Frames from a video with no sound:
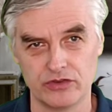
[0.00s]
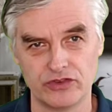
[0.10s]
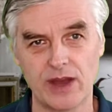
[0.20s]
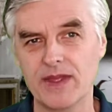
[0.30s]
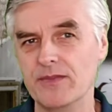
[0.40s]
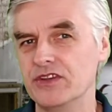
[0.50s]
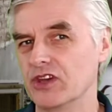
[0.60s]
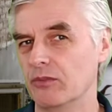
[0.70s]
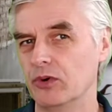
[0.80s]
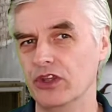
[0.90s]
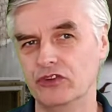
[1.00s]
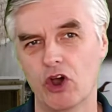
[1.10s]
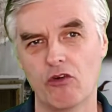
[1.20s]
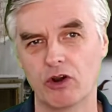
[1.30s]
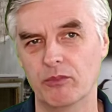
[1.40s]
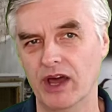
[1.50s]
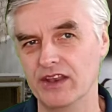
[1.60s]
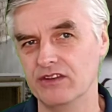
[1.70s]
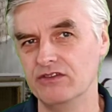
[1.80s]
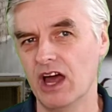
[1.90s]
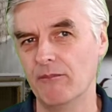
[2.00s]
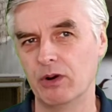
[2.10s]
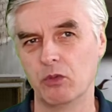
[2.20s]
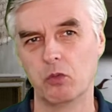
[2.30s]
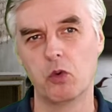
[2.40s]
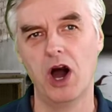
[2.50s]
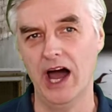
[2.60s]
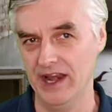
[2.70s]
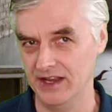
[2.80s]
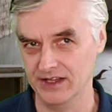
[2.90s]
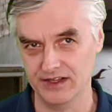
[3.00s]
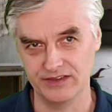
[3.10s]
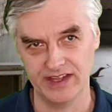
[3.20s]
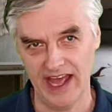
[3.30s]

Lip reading: sometimes these are breezed over, but number 1 is